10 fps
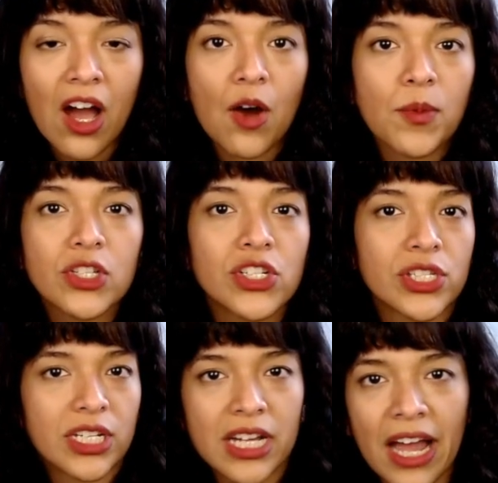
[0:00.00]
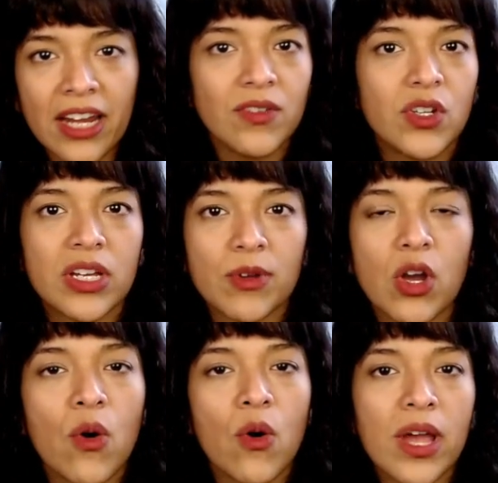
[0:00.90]
You can
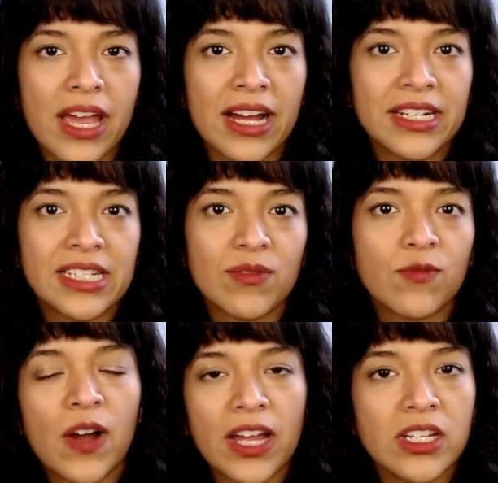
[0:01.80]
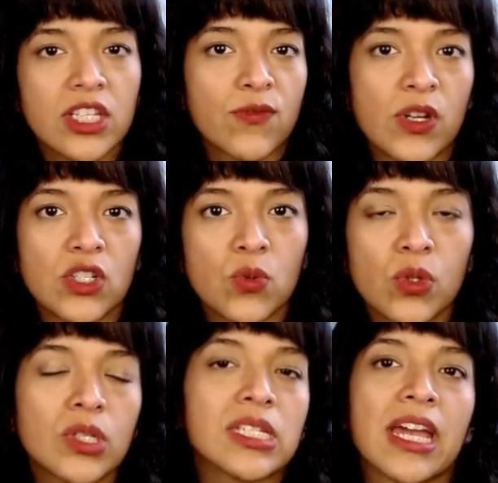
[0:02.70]
go and find these free
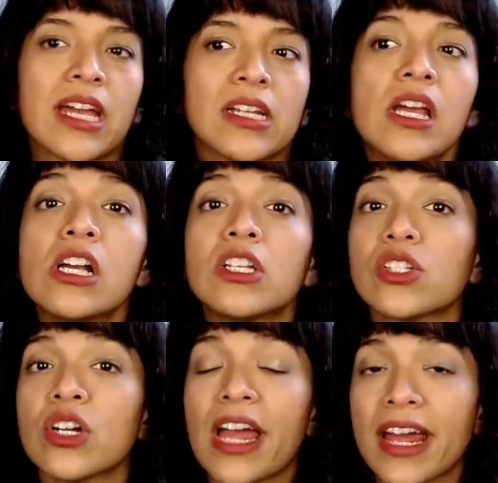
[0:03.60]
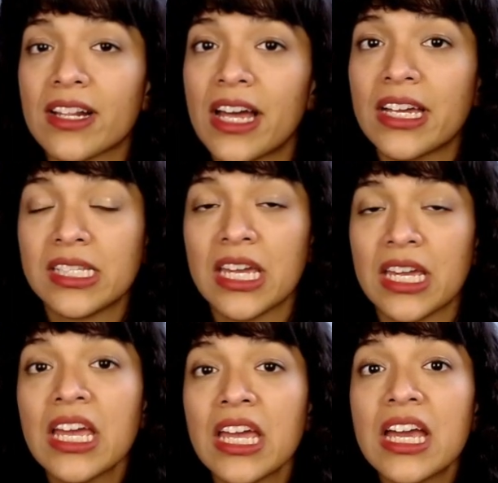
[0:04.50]
tools and start
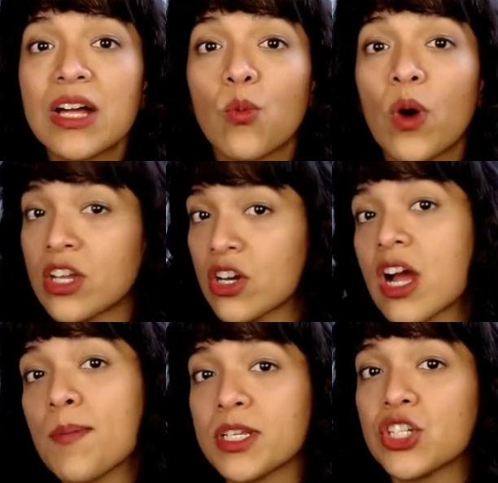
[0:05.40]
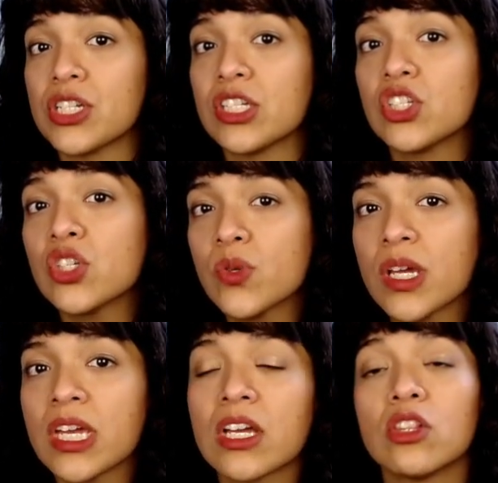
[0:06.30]
analyzing what your competition is
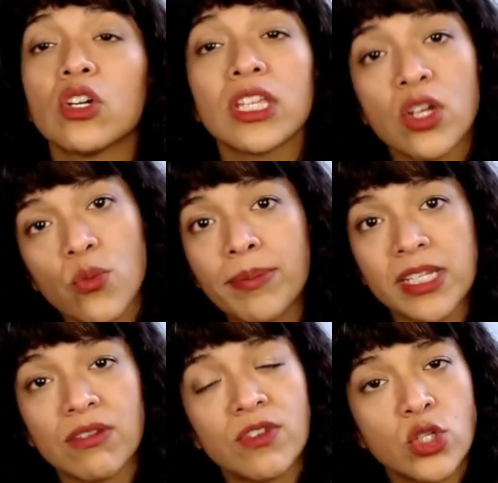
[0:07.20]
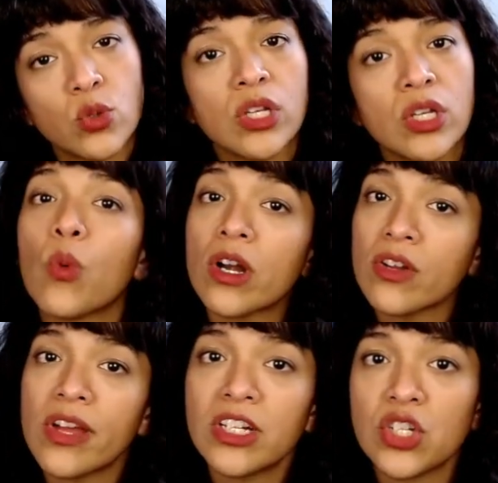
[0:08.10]
doing. Look at their website visually. What are
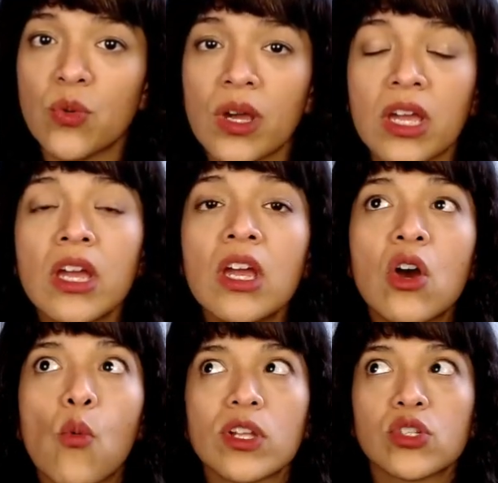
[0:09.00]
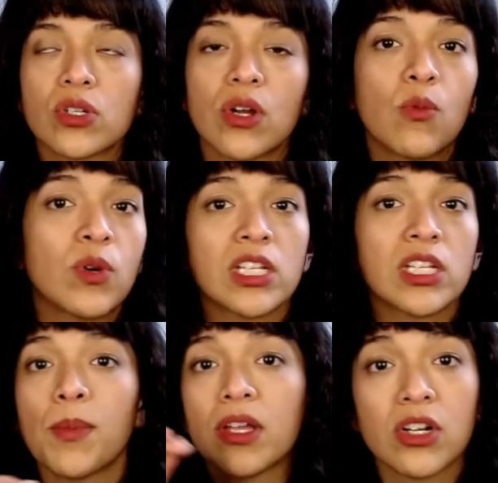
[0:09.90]
they doing? What's
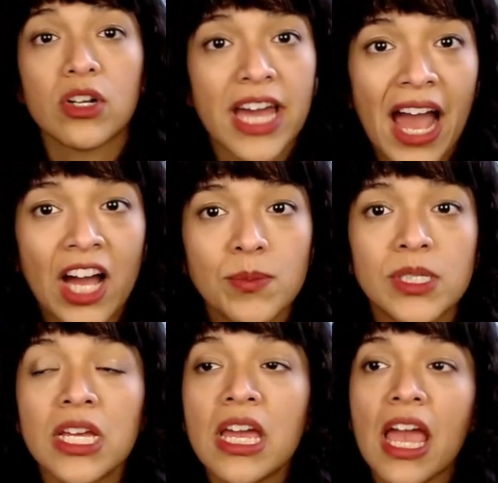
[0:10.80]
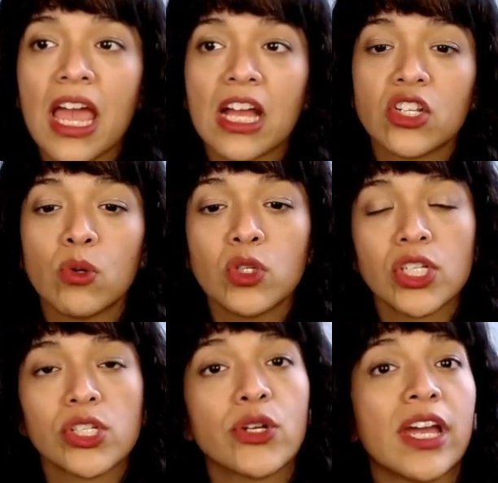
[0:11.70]
up on their tabs? And don't
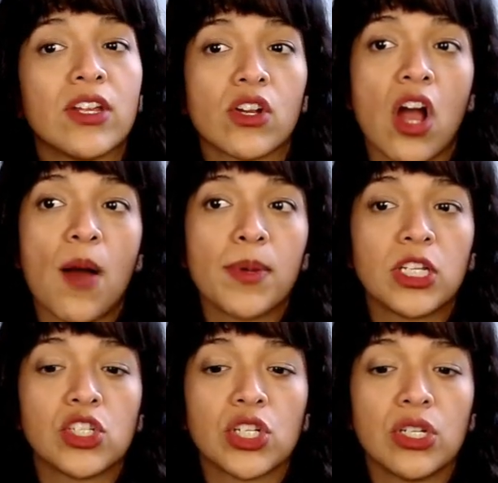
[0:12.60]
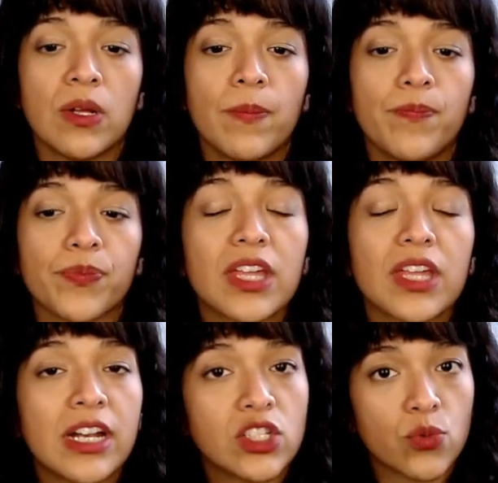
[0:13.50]
just look at your competition
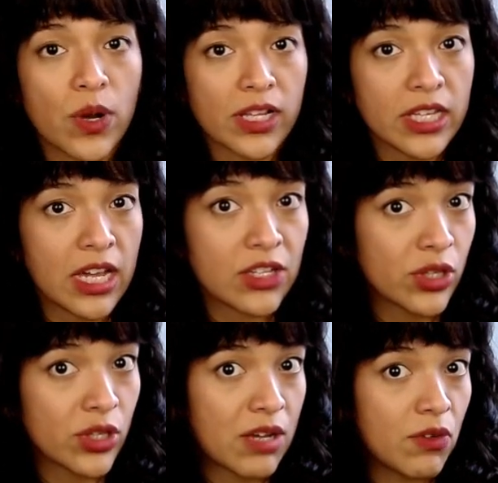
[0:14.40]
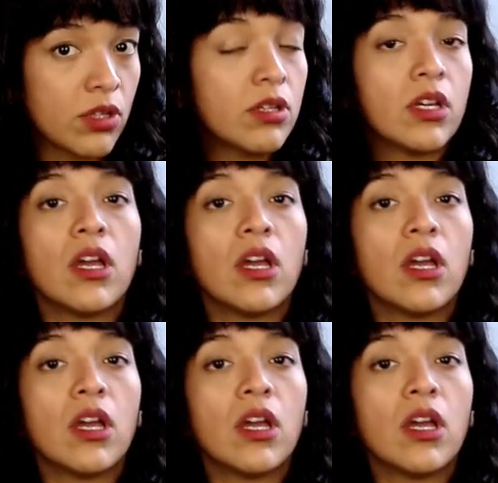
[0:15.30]
that is directly at your level.